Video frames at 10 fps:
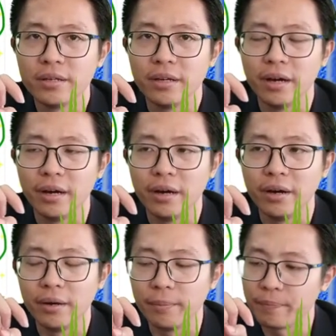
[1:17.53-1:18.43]

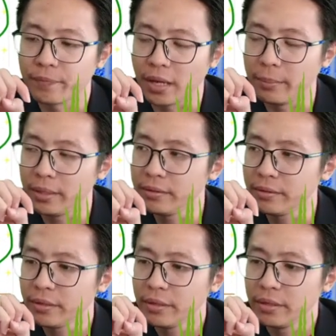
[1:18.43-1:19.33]
I
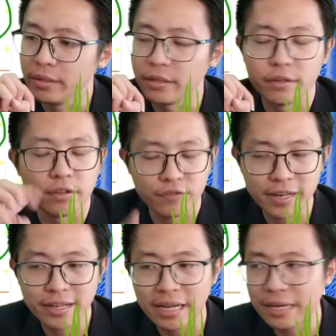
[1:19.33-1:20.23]
mean, the
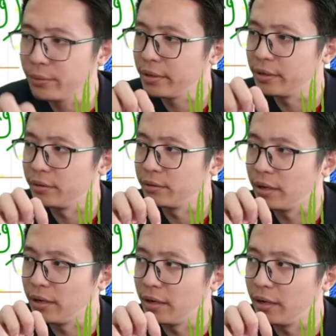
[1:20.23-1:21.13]
fat guy will
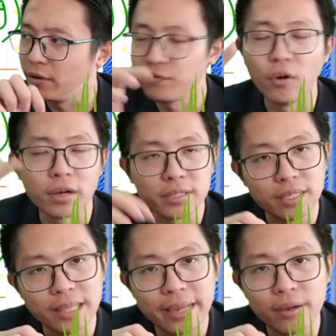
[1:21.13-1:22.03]
focus a
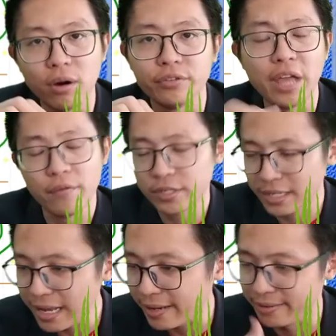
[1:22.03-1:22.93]
light or diverge a
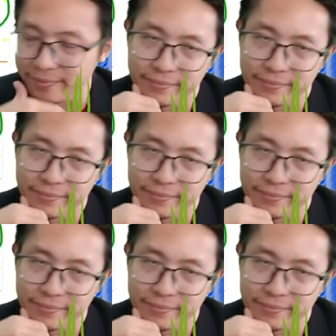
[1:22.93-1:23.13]
light.